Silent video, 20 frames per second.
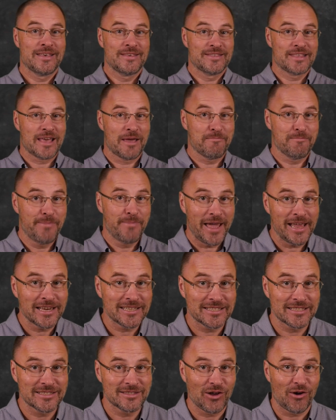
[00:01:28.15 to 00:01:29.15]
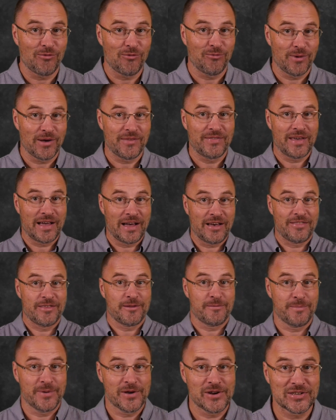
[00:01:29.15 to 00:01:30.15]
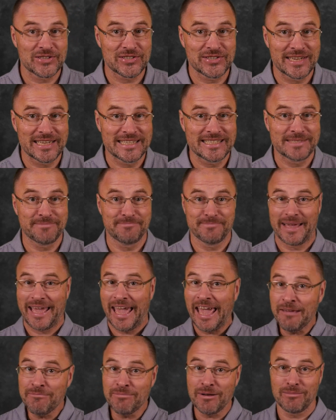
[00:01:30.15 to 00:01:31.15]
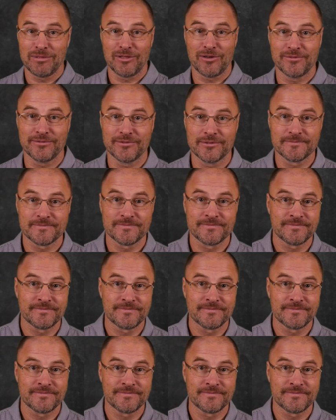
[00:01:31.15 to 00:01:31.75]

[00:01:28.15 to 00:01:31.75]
the best of what the other person is capable of.